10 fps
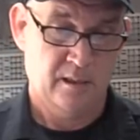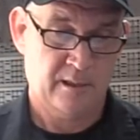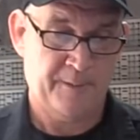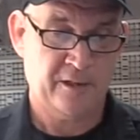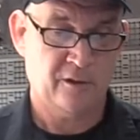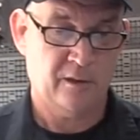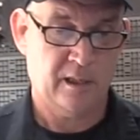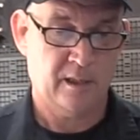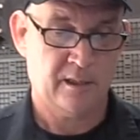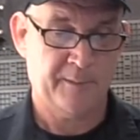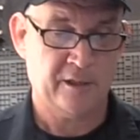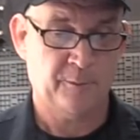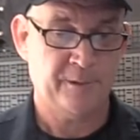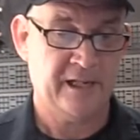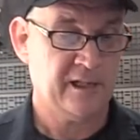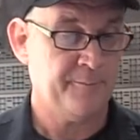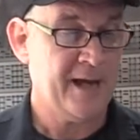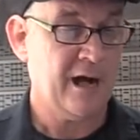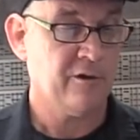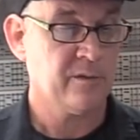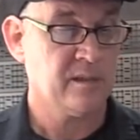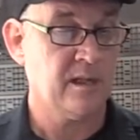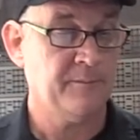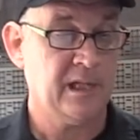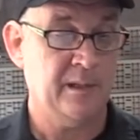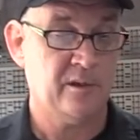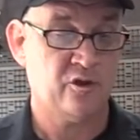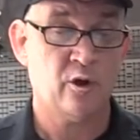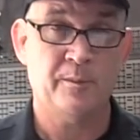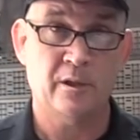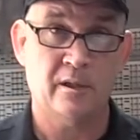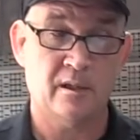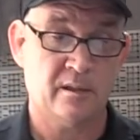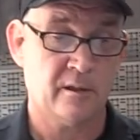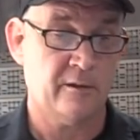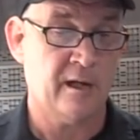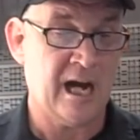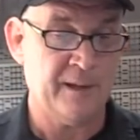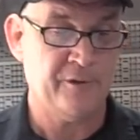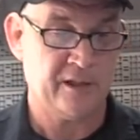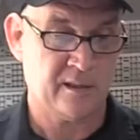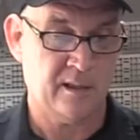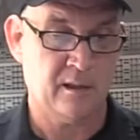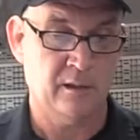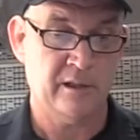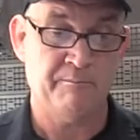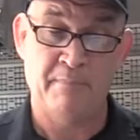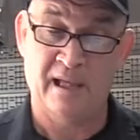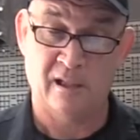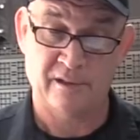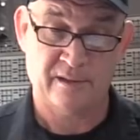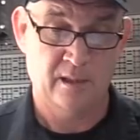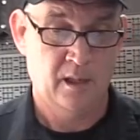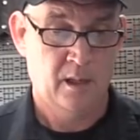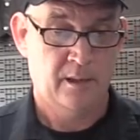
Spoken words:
Special protective powers were sometimes attributed to certain objects, including bells.